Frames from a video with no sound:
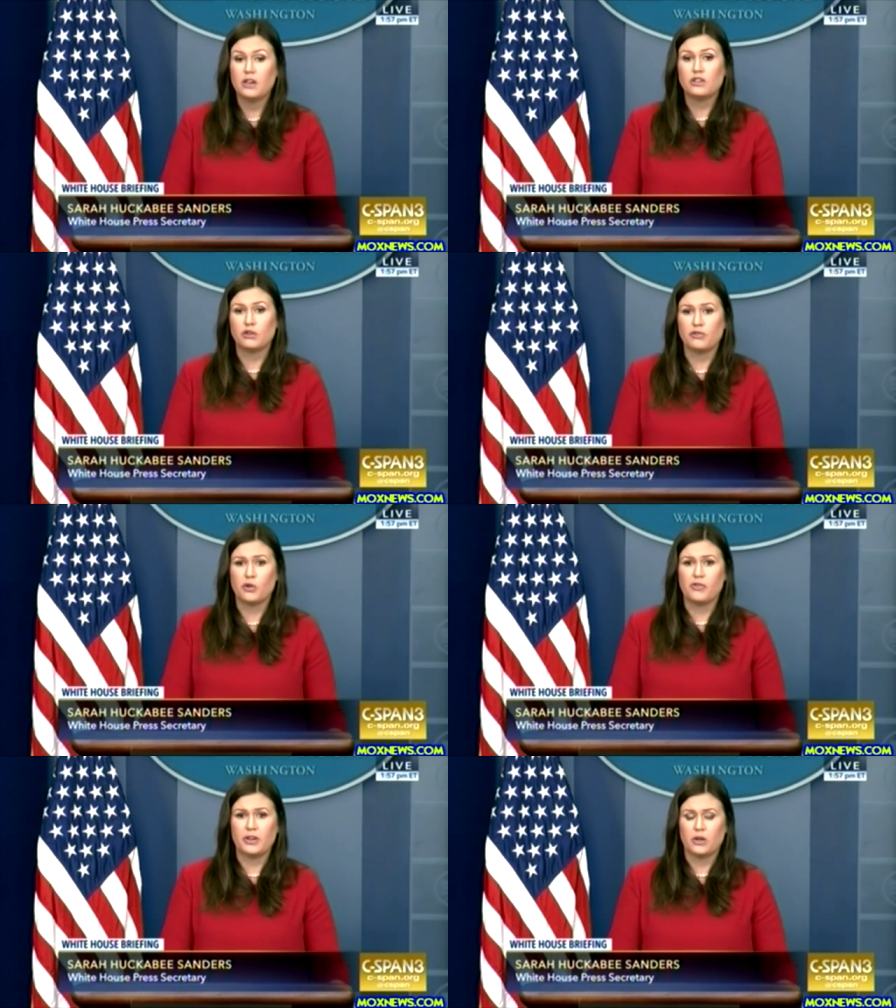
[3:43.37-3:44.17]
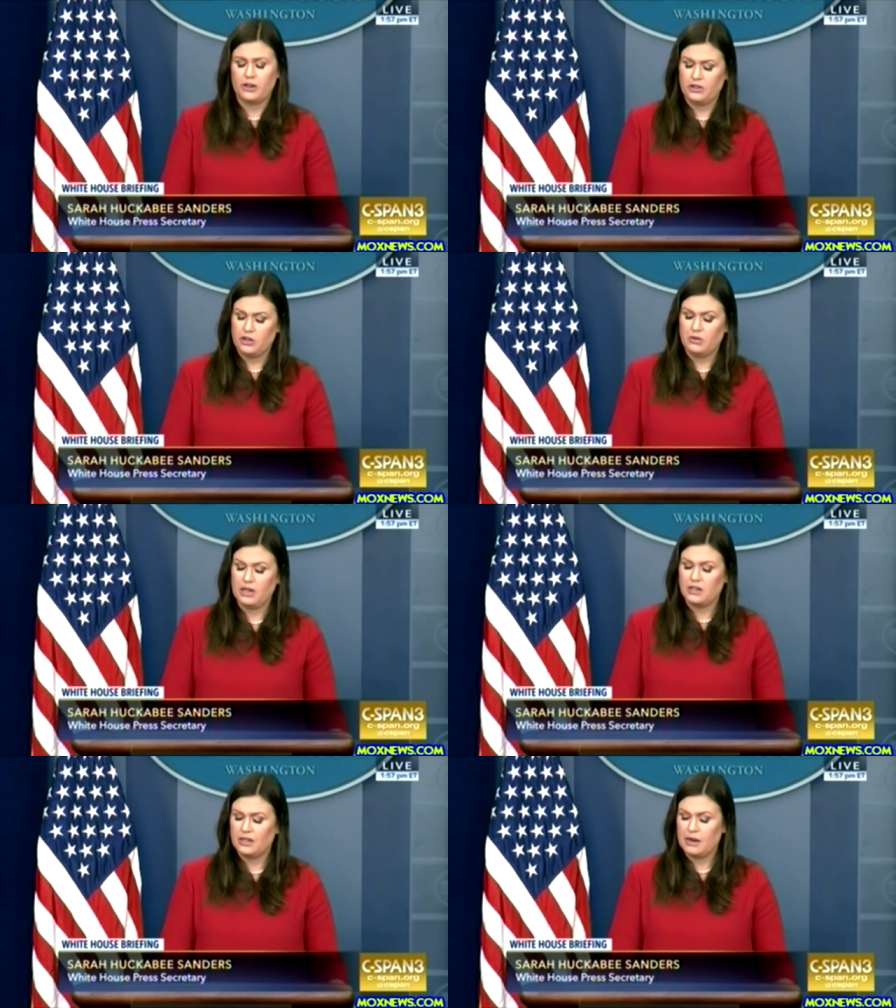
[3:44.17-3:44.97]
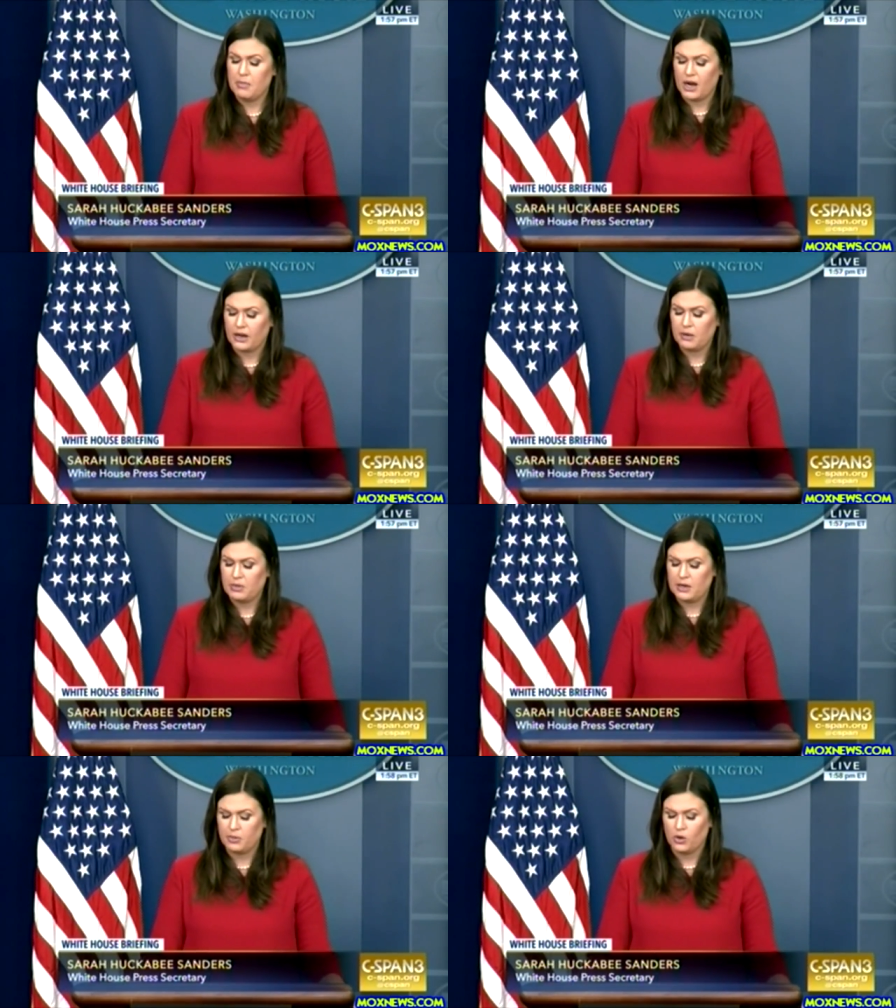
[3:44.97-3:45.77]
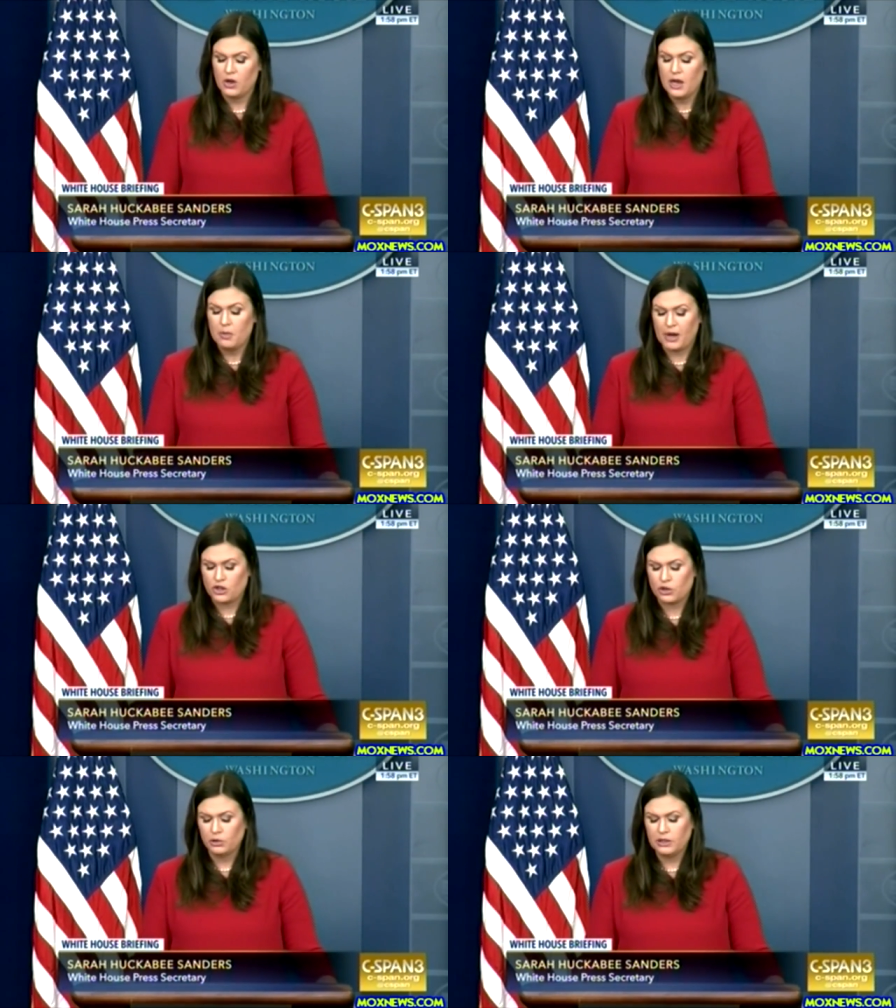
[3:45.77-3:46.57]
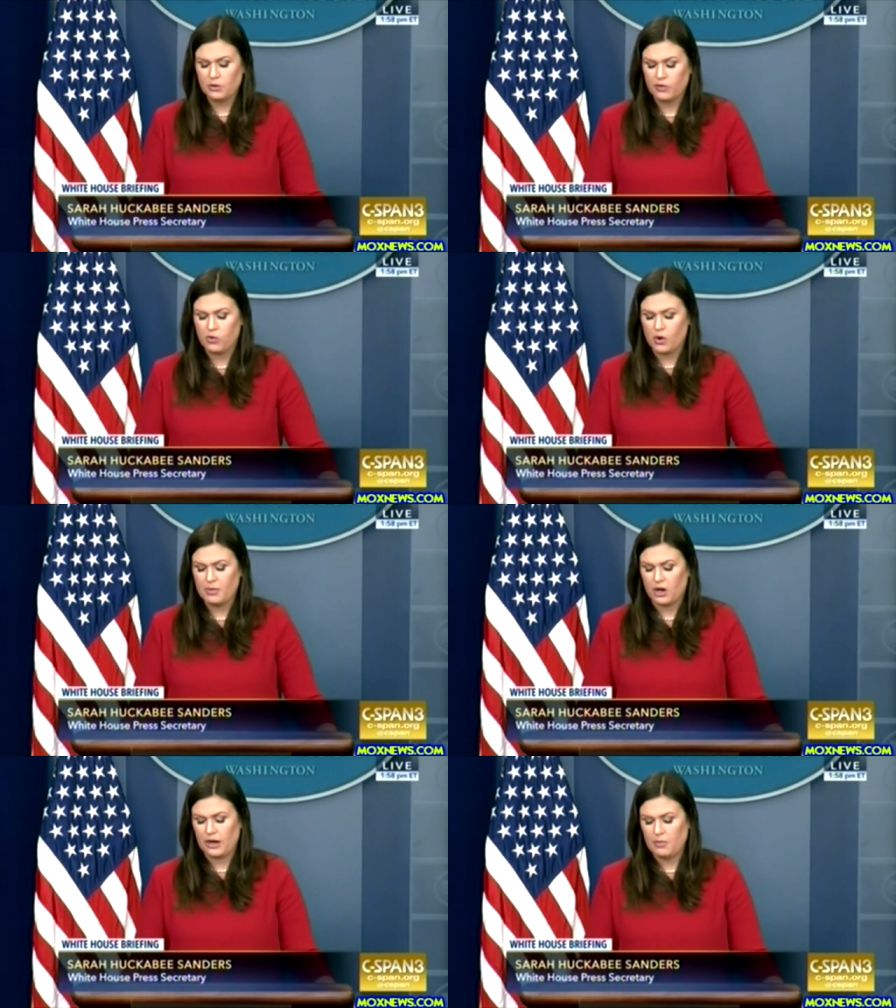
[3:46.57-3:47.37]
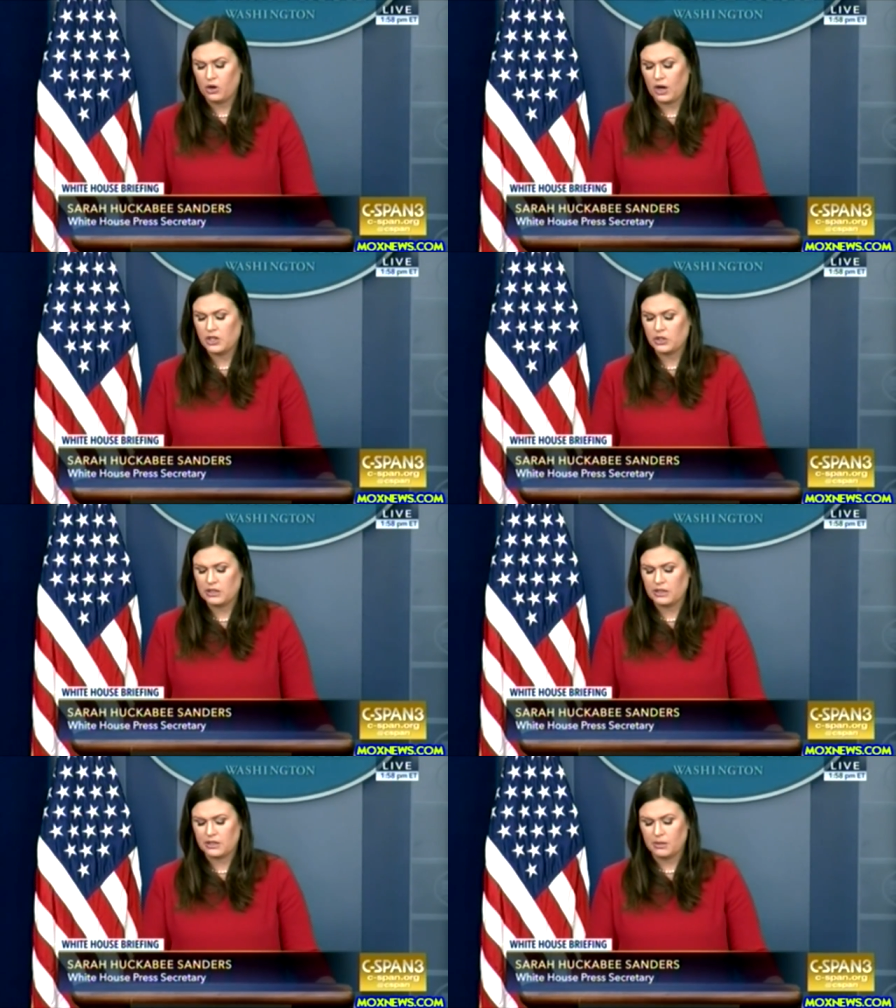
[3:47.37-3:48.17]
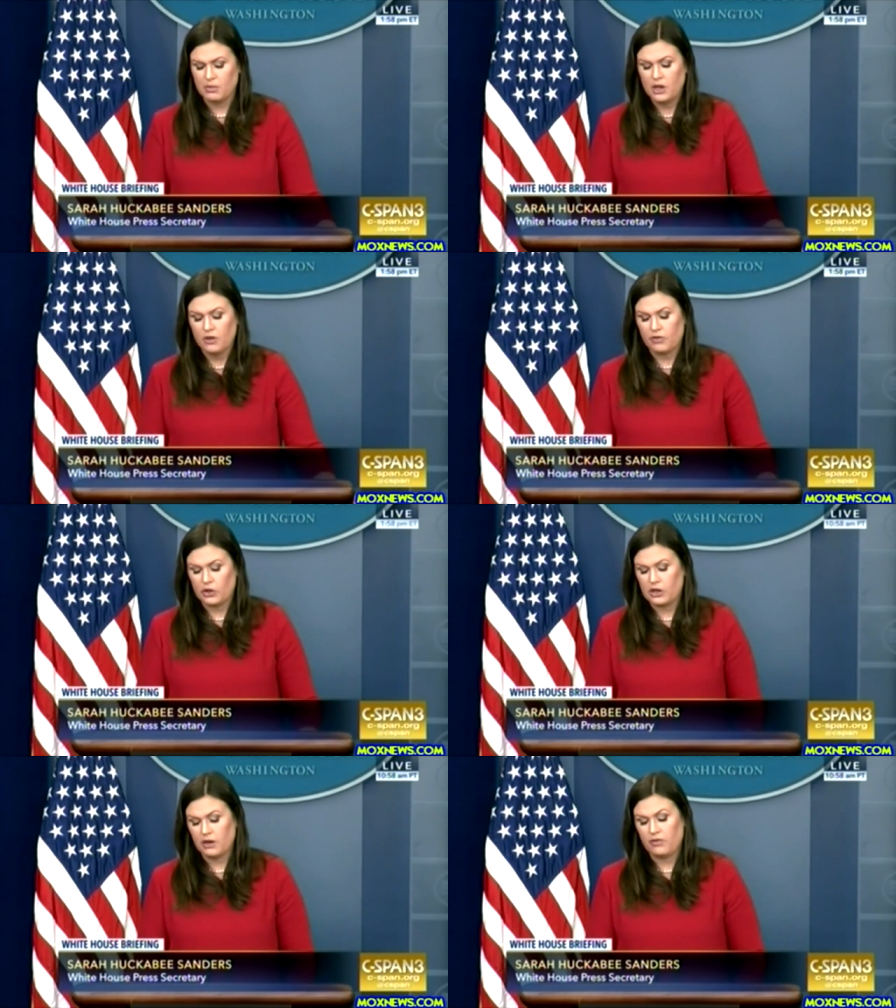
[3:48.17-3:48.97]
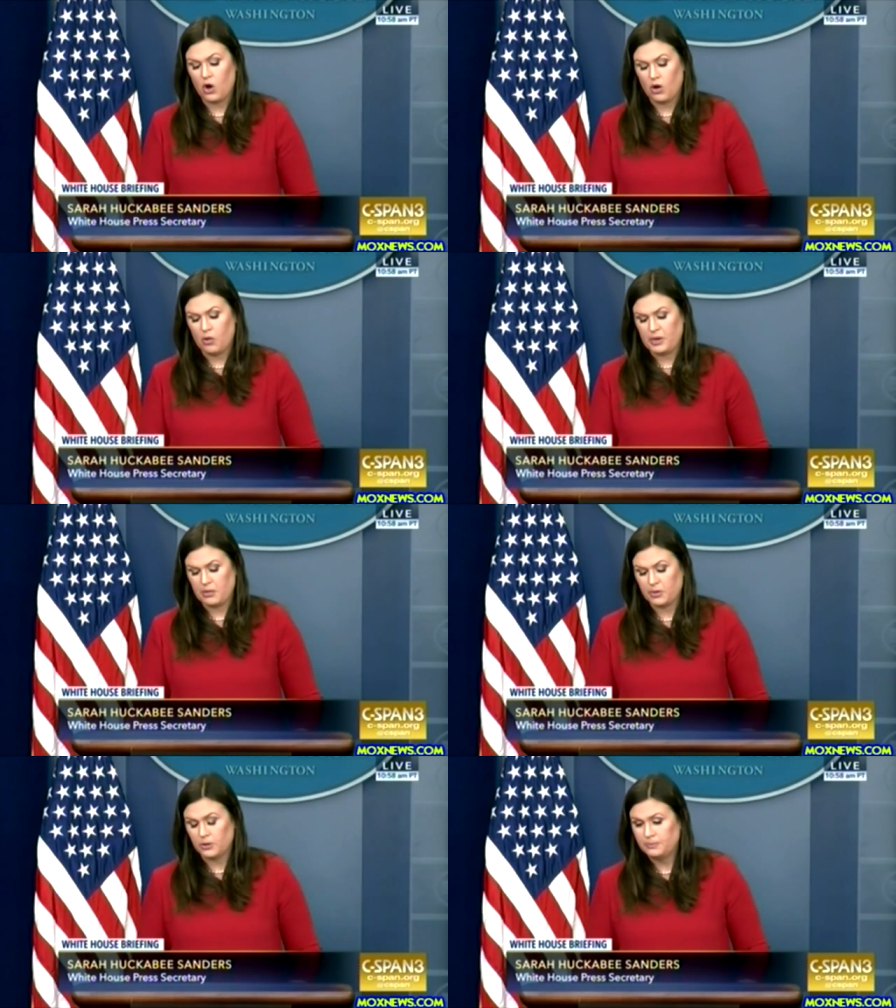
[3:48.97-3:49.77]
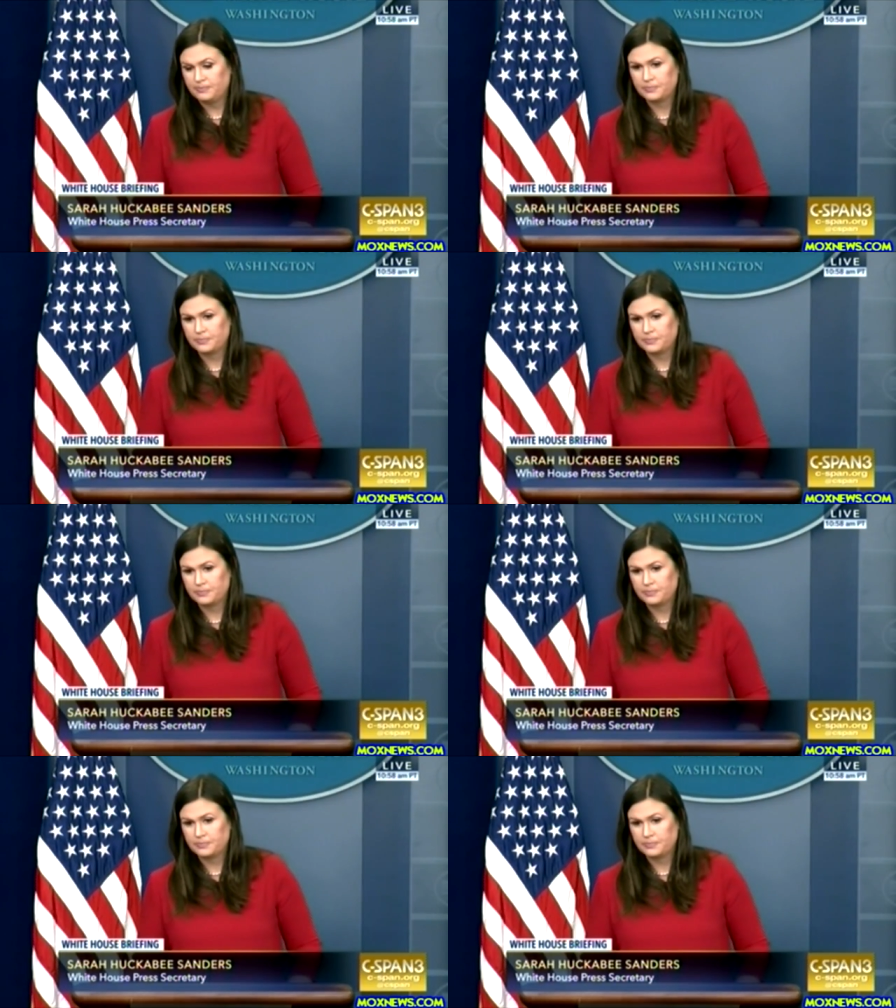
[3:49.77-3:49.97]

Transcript: to fulfill their duty to the American people by truly reforming our immigration system for the good of all people.